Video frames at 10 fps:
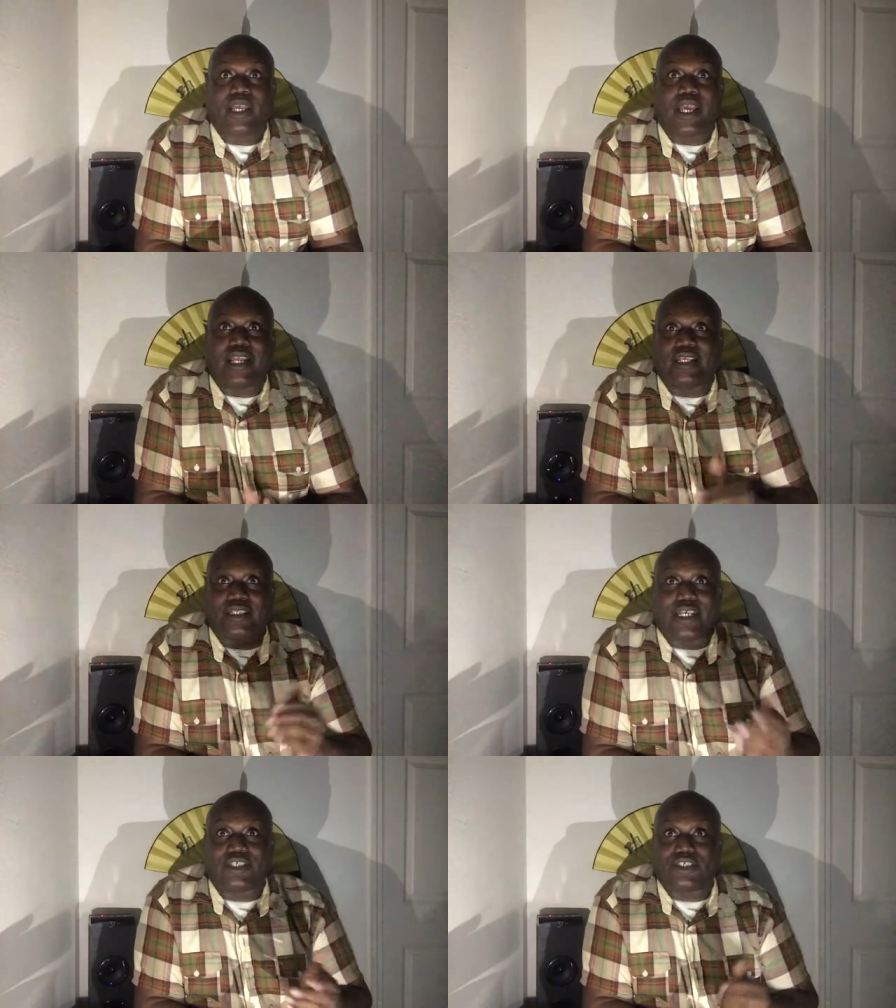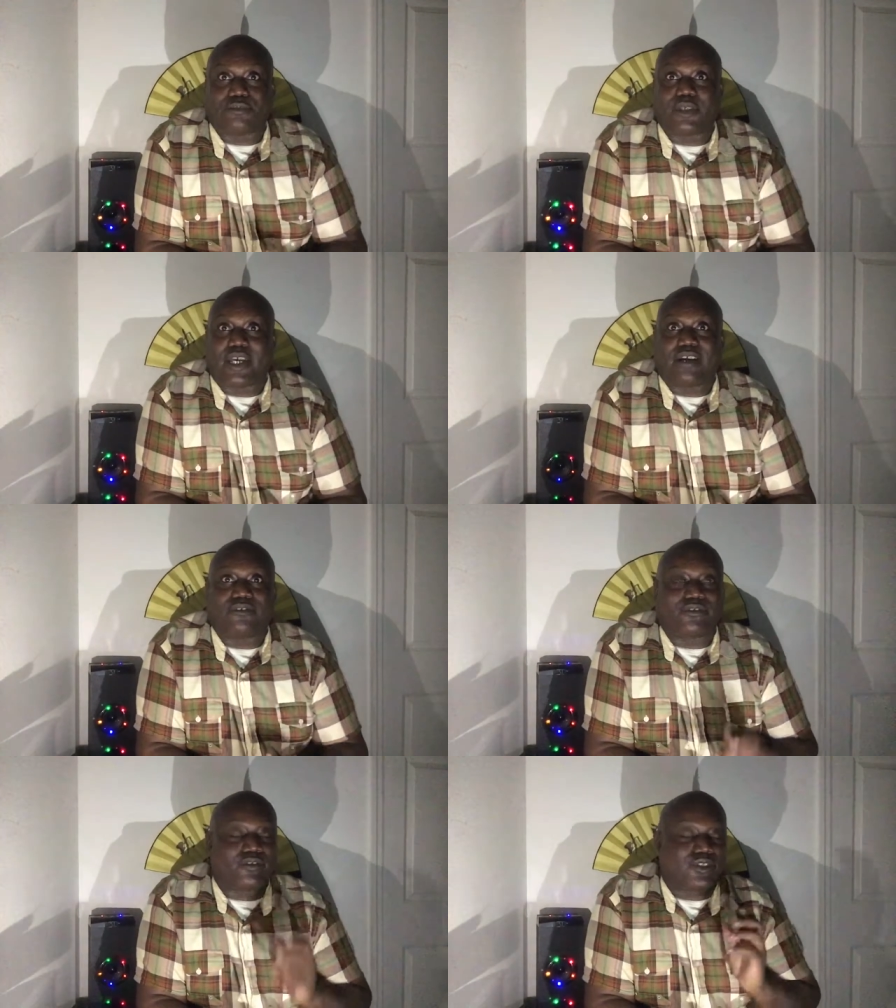And it's not just me, I have
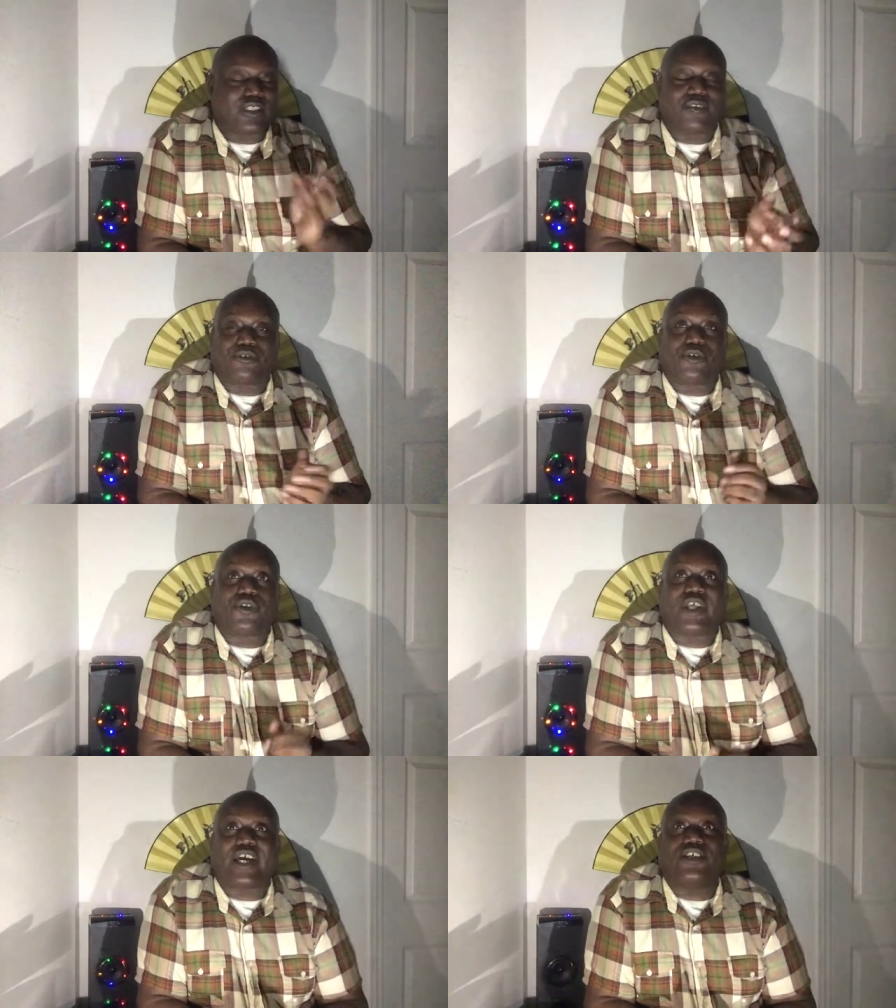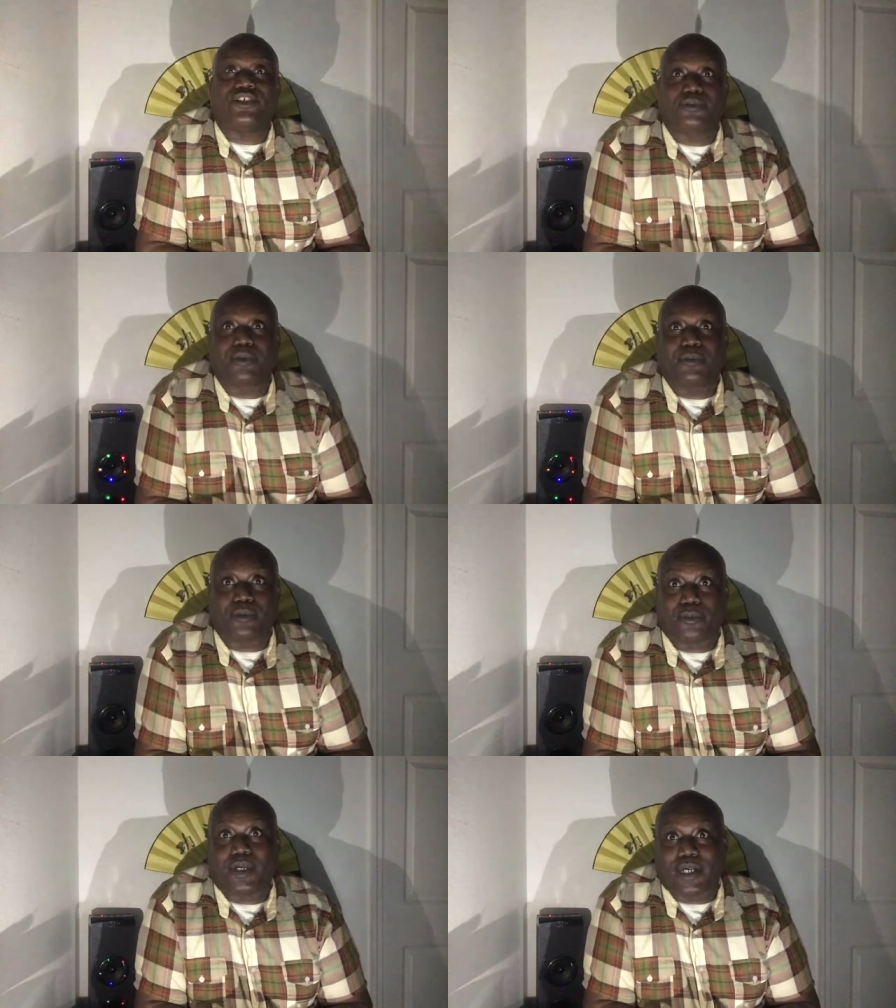several thousand
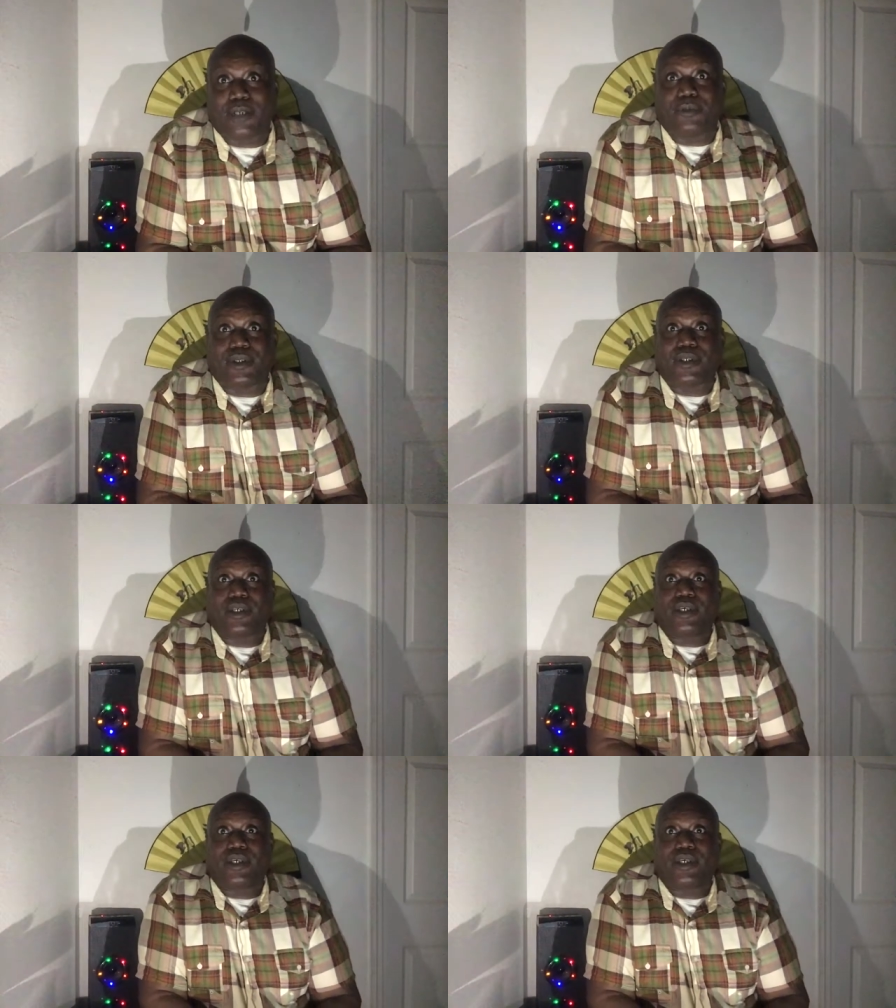people behind me.